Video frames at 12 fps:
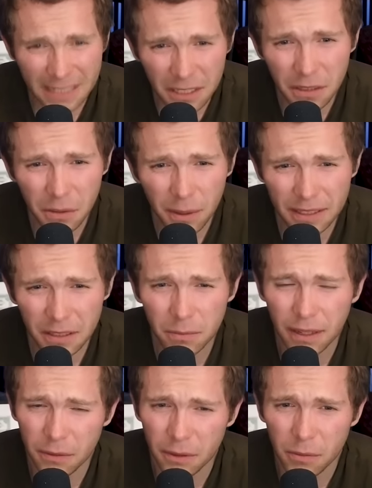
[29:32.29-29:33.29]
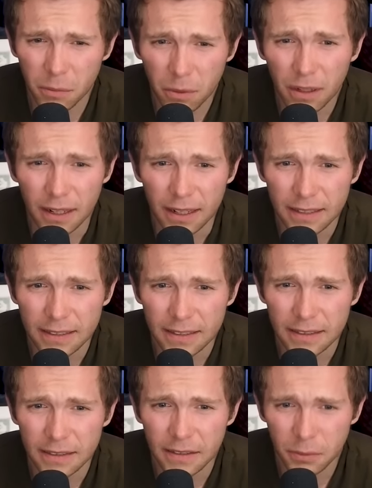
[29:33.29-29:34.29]
Did you question whether it would work
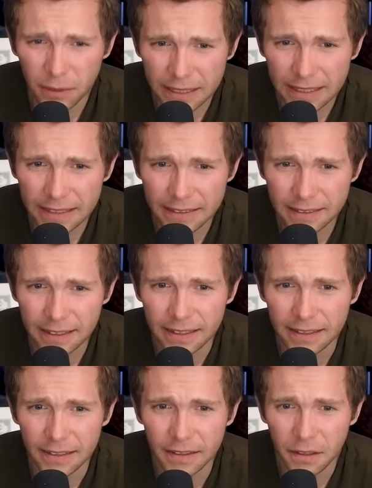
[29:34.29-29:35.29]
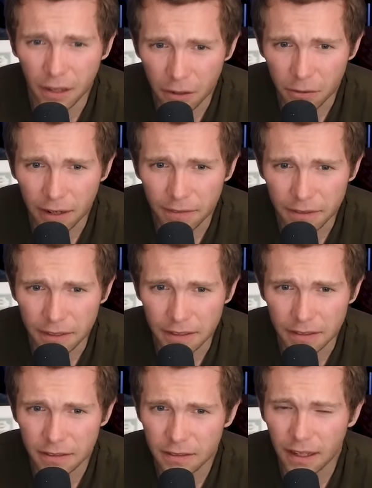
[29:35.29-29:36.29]
three years in, no
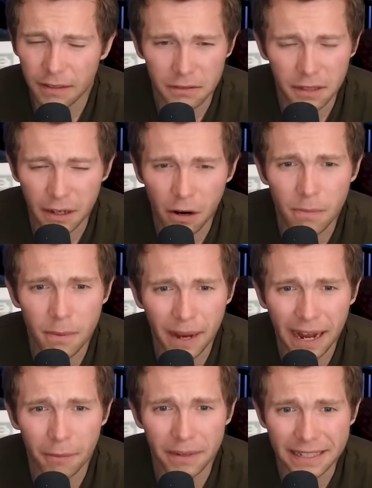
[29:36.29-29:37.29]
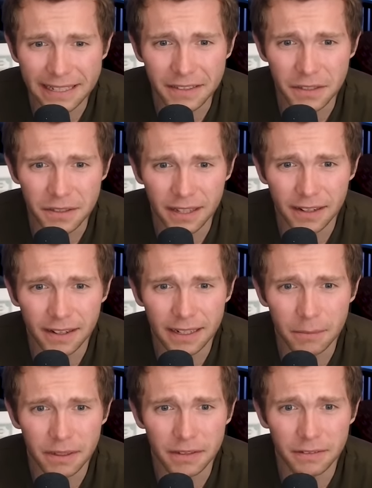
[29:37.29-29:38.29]
revenues. I, I, can't remember how many years he said earlier,
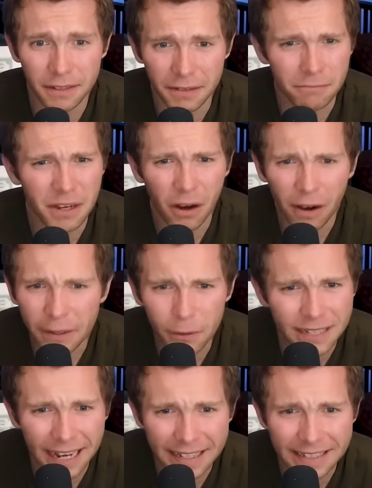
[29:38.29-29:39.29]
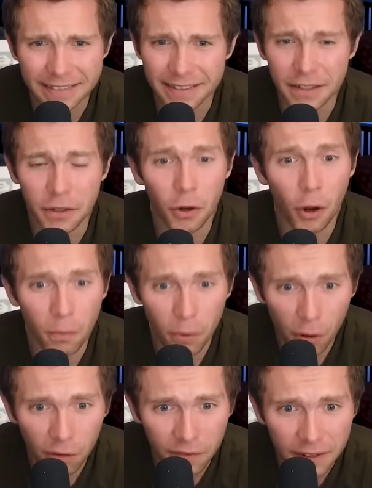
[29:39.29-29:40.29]
but nine or 10 years in, no
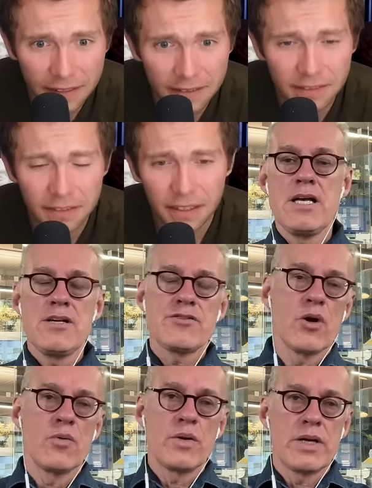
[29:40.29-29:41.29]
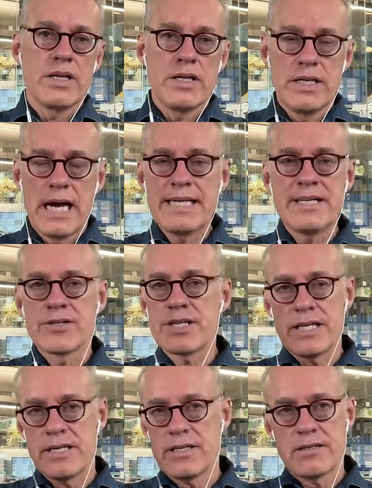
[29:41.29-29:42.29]
profits. So, nine years
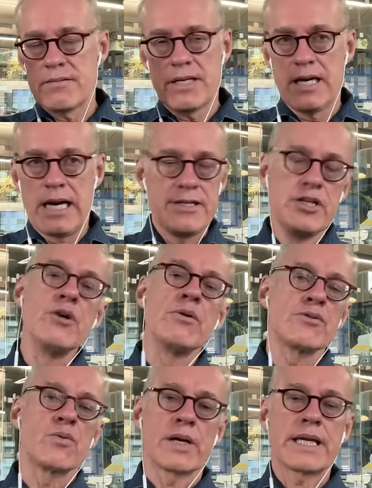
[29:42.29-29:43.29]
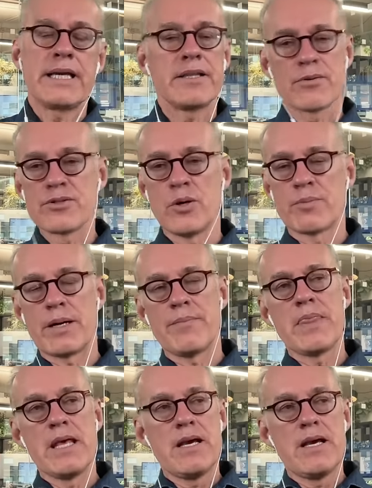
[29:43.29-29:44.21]
in, yeah, I knew it was working. There was no problem.